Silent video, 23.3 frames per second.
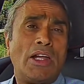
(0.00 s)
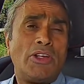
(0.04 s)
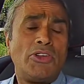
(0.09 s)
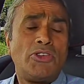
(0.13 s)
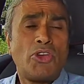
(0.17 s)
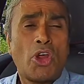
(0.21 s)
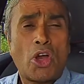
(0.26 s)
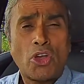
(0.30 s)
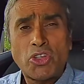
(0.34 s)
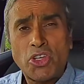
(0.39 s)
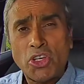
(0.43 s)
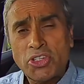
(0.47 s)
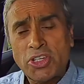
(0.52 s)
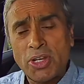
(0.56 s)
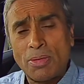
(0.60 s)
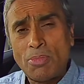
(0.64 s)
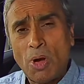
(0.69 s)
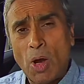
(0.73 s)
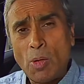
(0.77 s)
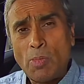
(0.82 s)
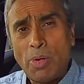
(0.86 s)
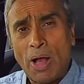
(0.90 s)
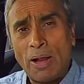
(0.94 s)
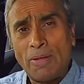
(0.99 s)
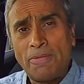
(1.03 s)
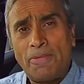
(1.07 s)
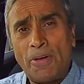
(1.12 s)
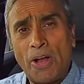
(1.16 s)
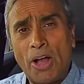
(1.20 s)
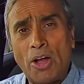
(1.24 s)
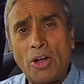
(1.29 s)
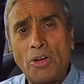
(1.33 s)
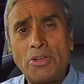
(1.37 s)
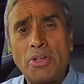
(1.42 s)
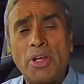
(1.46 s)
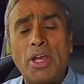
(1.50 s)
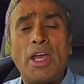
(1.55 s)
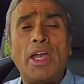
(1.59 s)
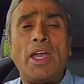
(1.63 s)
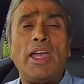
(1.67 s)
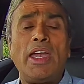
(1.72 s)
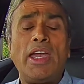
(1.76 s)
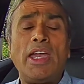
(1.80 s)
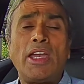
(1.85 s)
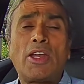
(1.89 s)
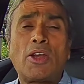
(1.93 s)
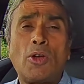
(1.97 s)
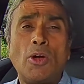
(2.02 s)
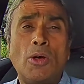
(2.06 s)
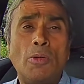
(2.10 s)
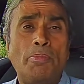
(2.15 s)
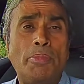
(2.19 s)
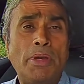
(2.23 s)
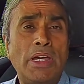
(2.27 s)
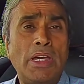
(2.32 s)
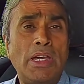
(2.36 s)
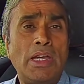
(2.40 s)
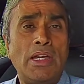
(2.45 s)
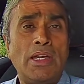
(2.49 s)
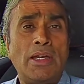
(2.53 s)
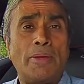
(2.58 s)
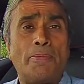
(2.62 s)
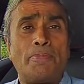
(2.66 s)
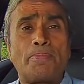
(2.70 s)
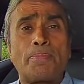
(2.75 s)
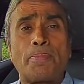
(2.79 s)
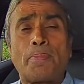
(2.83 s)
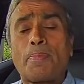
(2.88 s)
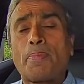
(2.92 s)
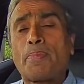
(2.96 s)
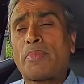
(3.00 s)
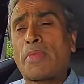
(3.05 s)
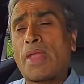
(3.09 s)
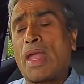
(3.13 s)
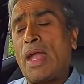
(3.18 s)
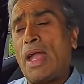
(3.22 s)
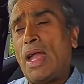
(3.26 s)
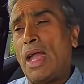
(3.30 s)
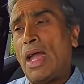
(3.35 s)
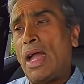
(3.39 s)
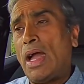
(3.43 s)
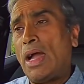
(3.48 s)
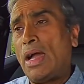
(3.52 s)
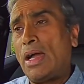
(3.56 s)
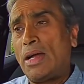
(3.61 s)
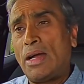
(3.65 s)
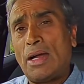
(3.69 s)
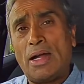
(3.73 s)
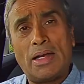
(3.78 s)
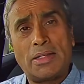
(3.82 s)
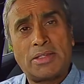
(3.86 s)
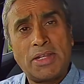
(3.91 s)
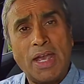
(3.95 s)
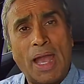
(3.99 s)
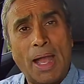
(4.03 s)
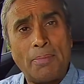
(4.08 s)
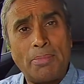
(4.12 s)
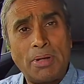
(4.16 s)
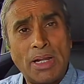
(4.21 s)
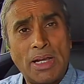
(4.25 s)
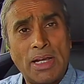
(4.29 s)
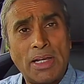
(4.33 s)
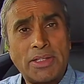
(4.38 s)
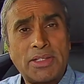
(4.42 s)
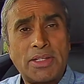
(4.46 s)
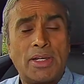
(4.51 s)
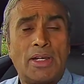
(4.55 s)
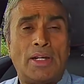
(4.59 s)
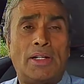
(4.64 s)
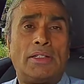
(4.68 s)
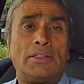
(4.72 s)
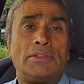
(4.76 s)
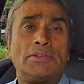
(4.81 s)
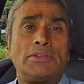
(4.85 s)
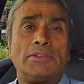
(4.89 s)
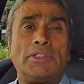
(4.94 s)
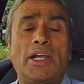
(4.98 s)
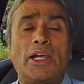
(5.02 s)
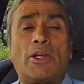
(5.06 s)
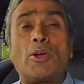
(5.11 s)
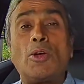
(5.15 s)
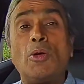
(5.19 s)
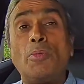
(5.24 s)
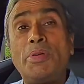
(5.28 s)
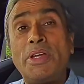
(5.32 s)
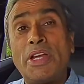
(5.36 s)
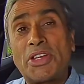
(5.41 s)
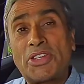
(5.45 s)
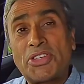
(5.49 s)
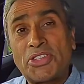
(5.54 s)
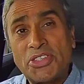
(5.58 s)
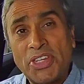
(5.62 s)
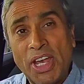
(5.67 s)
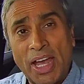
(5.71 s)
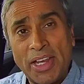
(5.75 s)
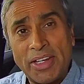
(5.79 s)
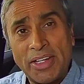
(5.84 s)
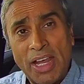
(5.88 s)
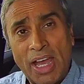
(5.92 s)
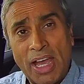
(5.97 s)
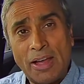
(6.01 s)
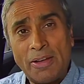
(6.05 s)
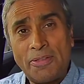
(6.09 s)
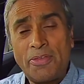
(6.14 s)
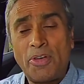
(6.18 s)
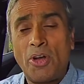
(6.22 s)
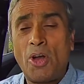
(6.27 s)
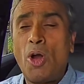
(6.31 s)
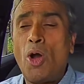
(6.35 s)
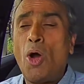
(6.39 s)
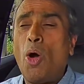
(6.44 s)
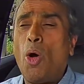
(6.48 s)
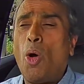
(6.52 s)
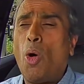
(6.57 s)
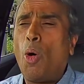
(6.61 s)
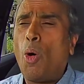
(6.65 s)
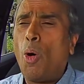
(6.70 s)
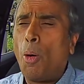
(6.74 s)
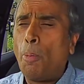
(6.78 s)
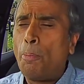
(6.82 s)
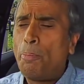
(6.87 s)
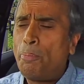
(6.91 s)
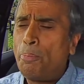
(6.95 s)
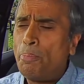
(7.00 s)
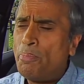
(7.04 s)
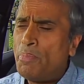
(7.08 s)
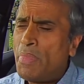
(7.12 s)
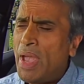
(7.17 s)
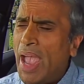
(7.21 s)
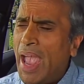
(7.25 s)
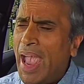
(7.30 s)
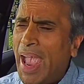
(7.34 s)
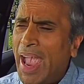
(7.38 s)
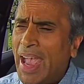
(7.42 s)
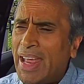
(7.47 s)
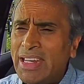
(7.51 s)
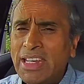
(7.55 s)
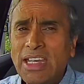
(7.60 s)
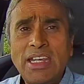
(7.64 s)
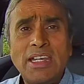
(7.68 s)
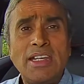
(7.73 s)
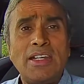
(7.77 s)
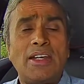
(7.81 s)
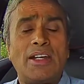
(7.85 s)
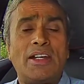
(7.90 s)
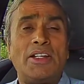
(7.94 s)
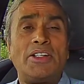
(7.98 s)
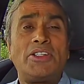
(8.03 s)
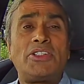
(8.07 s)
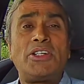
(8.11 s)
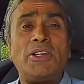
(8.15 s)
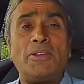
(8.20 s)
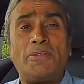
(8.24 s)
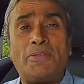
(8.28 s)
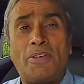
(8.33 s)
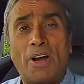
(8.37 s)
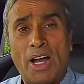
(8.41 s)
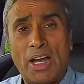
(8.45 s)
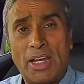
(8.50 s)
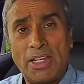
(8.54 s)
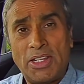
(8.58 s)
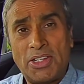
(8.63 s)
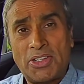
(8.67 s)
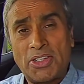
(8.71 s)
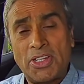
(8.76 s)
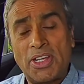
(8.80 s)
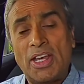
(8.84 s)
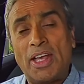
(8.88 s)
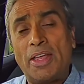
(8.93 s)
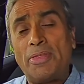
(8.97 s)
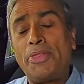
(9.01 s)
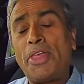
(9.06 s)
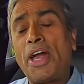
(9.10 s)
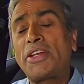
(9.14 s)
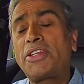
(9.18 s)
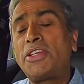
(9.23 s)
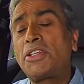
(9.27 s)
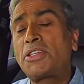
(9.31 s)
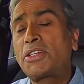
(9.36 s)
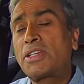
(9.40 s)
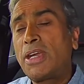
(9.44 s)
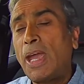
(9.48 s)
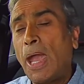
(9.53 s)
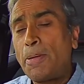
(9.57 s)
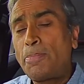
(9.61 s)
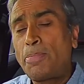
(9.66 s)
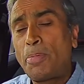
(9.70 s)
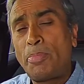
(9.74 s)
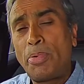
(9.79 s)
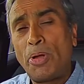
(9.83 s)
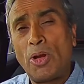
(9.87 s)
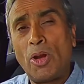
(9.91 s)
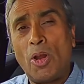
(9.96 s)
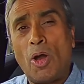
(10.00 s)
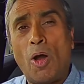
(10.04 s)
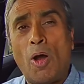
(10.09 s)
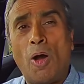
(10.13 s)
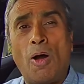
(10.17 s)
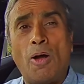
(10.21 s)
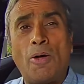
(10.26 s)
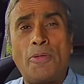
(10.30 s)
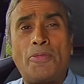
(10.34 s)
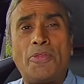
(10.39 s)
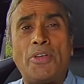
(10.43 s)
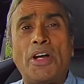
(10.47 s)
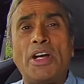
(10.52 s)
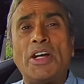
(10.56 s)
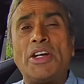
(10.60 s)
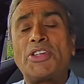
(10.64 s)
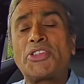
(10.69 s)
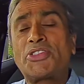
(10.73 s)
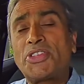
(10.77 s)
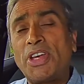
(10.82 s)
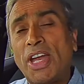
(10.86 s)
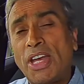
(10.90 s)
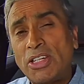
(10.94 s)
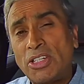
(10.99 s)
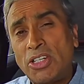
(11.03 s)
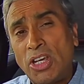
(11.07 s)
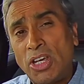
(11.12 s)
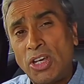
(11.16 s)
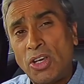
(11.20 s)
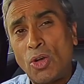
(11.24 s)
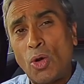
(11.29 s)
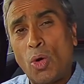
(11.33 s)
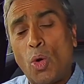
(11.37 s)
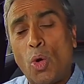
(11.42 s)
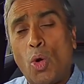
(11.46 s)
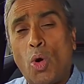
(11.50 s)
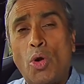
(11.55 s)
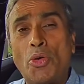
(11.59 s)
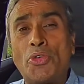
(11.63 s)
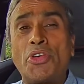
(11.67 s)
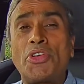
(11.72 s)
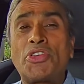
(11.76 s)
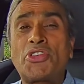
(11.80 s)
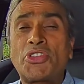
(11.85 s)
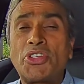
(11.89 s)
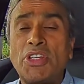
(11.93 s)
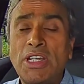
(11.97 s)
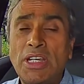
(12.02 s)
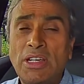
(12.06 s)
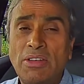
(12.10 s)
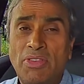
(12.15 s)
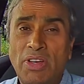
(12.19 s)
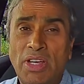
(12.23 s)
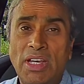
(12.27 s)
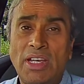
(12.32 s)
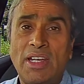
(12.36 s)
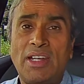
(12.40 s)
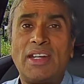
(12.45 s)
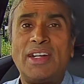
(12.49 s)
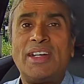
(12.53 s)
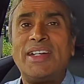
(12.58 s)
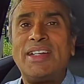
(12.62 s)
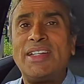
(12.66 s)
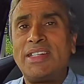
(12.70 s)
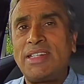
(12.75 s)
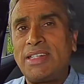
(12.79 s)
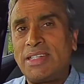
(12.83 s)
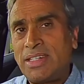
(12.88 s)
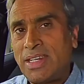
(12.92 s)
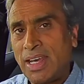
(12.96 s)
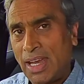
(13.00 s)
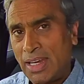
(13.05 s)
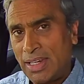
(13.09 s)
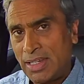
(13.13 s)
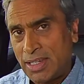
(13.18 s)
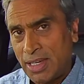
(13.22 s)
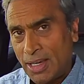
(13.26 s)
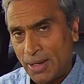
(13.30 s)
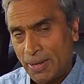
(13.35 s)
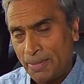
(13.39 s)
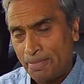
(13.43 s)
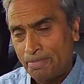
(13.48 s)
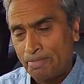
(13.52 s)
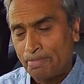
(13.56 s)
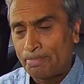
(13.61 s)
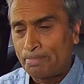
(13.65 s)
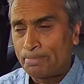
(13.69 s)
Not just a mobile phone, it could be uh, a tablet, it could be a sat-nav or any device that is capable of sending or receiving data.